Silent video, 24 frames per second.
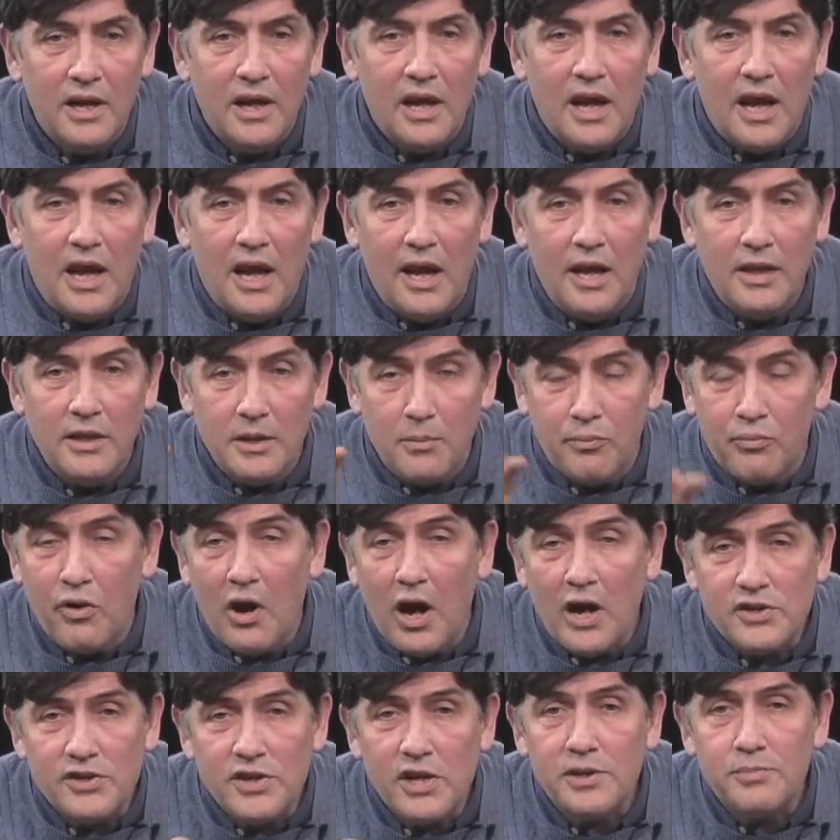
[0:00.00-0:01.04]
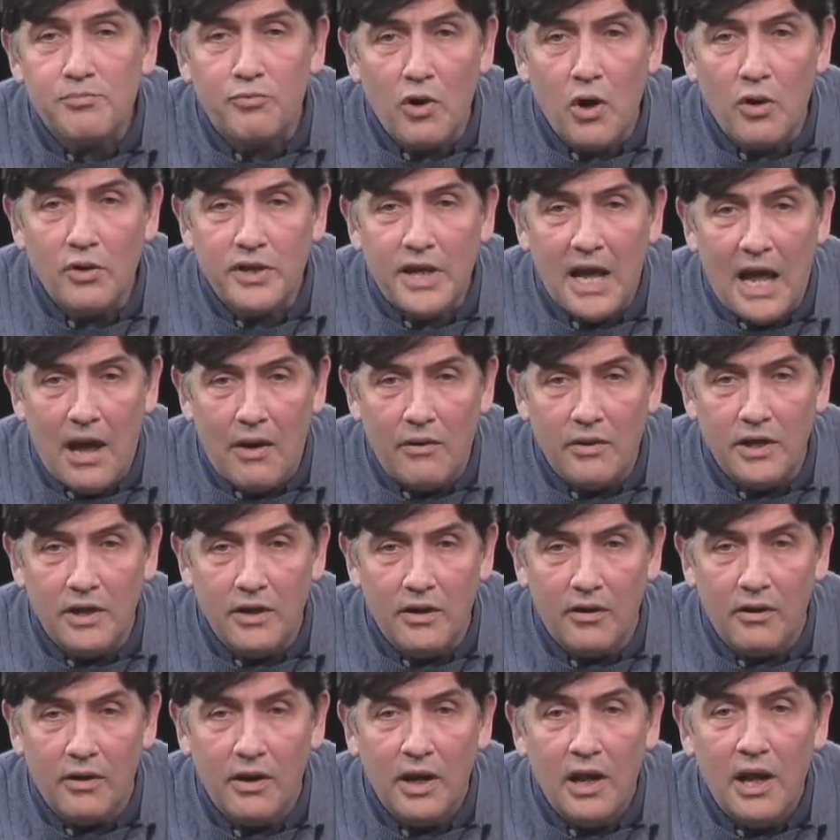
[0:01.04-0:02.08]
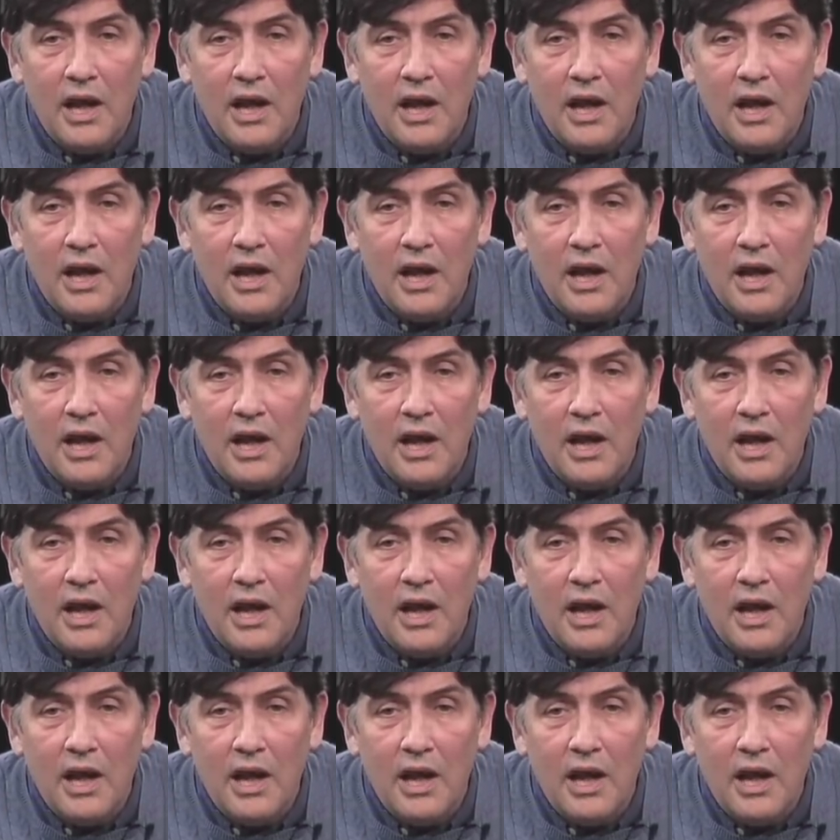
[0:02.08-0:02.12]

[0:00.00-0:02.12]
And the process broke down here.